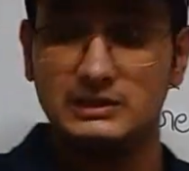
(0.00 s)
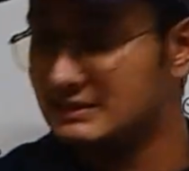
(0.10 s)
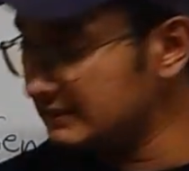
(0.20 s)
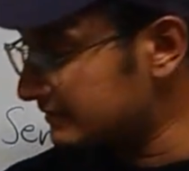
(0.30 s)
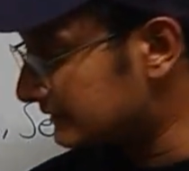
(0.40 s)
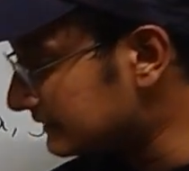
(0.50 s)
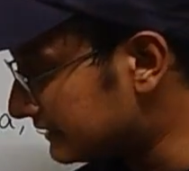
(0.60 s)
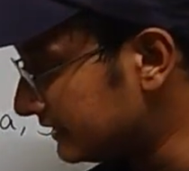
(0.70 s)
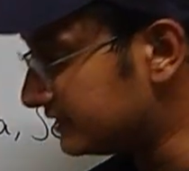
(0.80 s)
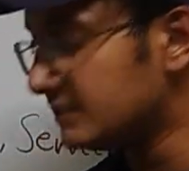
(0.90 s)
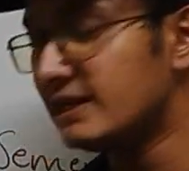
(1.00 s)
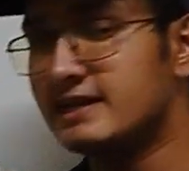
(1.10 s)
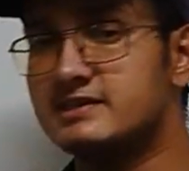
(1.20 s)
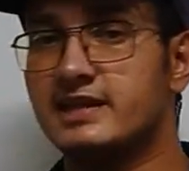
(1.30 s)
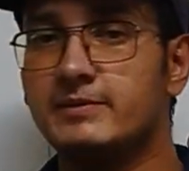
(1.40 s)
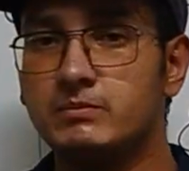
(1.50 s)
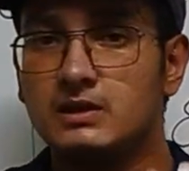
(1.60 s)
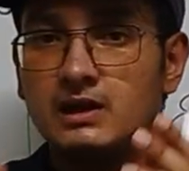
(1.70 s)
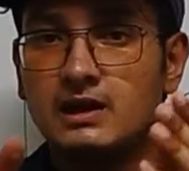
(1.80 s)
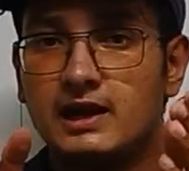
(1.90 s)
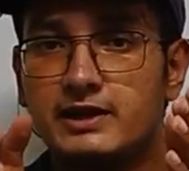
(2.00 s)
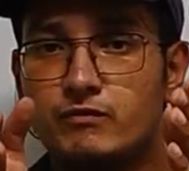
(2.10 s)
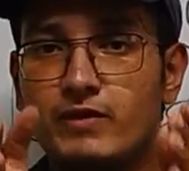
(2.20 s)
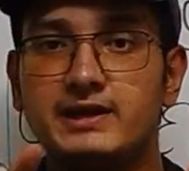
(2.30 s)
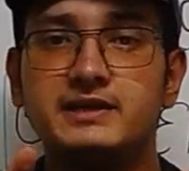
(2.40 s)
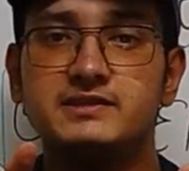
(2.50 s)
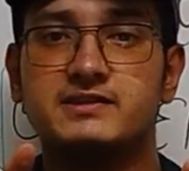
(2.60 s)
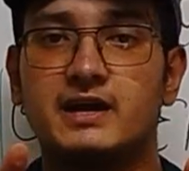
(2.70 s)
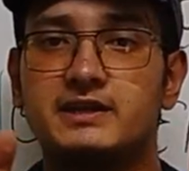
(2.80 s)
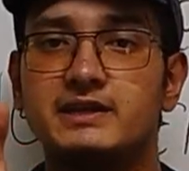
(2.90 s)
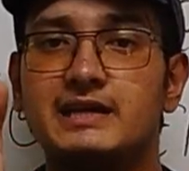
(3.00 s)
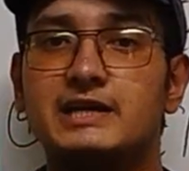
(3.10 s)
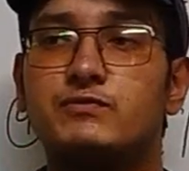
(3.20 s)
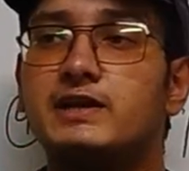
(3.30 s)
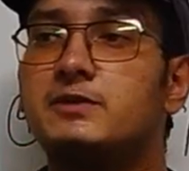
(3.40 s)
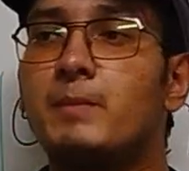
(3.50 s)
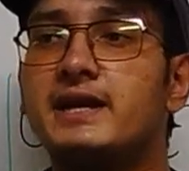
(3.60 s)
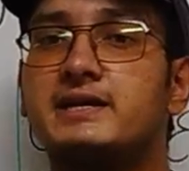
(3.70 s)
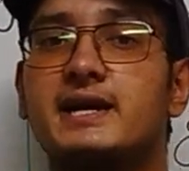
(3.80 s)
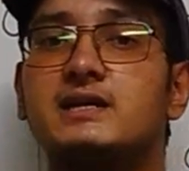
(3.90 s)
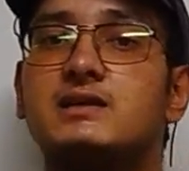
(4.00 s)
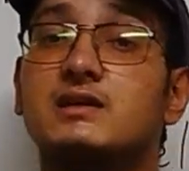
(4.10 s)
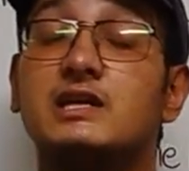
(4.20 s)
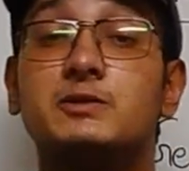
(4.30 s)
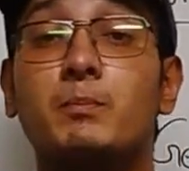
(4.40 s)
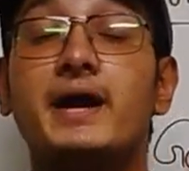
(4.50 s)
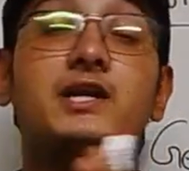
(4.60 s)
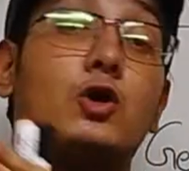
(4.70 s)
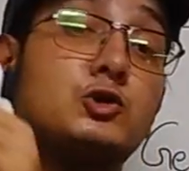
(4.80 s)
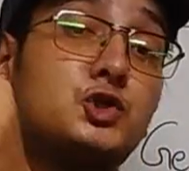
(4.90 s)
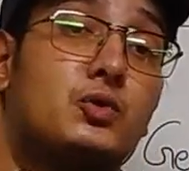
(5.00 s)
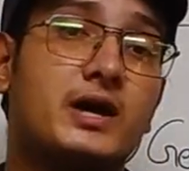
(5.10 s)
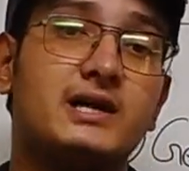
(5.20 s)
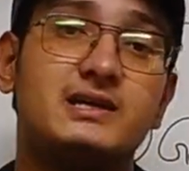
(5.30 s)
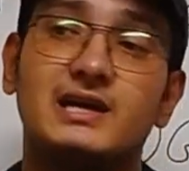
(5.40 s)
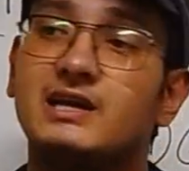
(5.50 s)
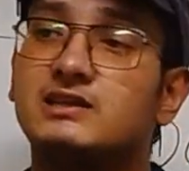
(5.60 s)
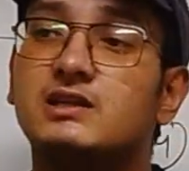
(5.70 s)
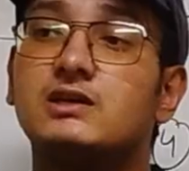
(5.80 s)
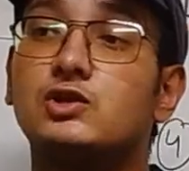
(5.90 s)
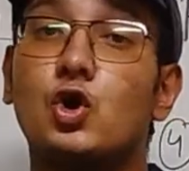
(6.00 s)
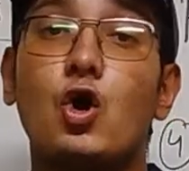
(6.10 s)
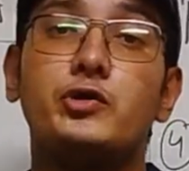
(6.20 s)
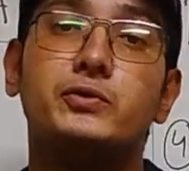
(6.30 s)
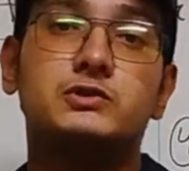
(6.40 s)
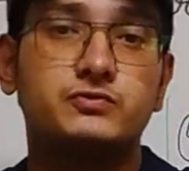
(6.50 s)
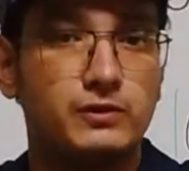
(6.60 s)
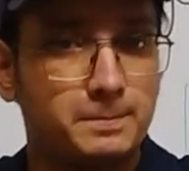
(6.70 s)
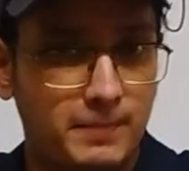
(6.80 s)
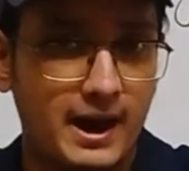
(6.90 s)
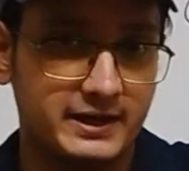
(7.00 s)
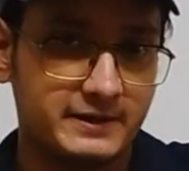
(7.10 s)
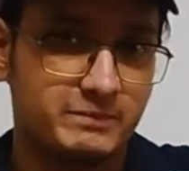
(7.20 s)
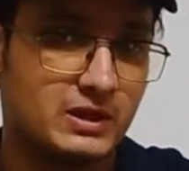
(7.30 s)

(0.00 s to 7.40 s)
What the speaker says: this restriction enzyme, like when it is cutting, it might also cut the non-useful part.